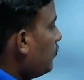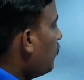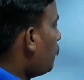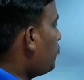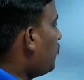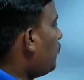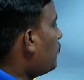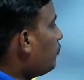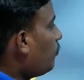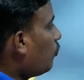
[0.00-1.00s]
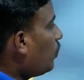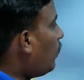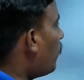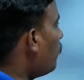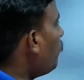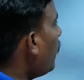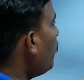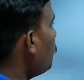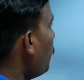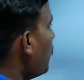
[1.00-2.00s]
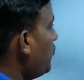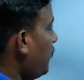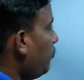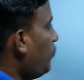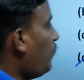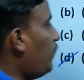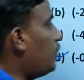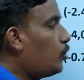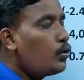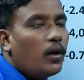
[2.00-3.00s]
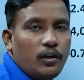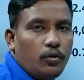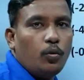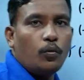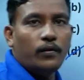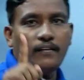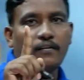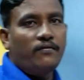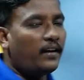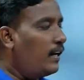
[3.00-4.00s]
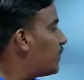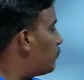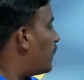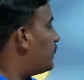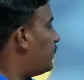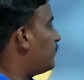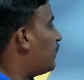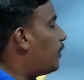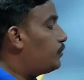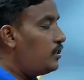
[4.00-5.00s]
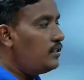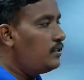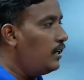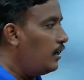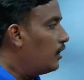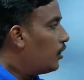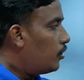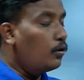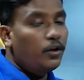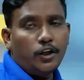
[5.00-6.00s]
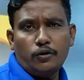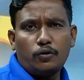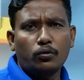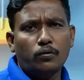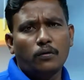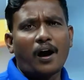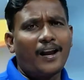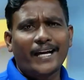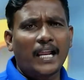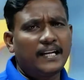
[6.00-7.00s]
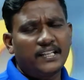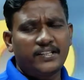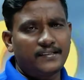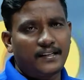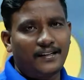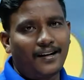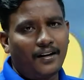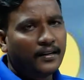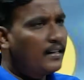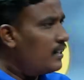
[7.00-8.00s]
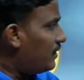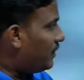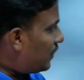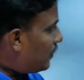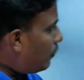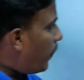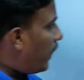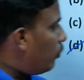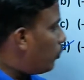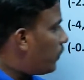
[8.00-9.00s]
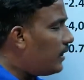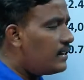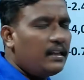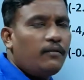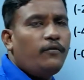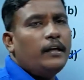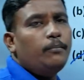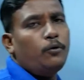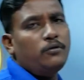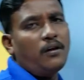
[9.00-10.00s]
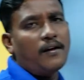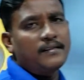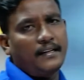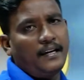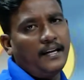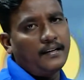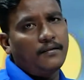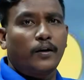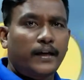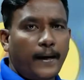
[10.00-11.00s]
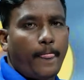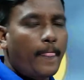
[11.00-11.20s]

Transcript: option is only one value is matching. Between 0 and 2 only one value is matching. That option is D. No need to do all calculations and all. Just by looking itself we can put the answer here. Okay.